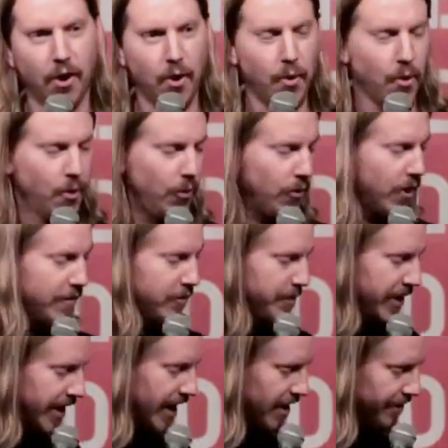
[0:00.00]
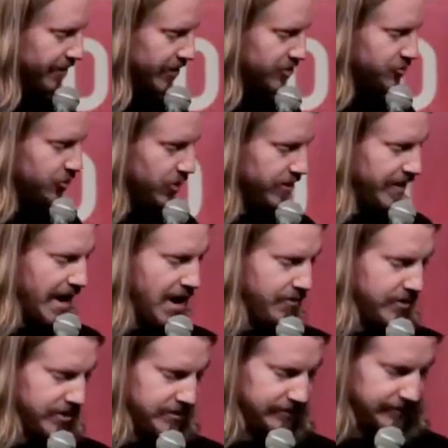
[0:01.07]
Oh, everybody got a visual on that
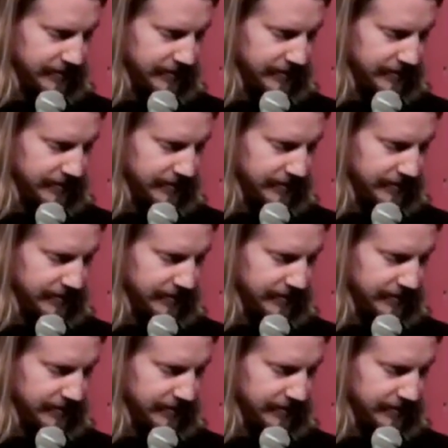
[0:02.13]
one.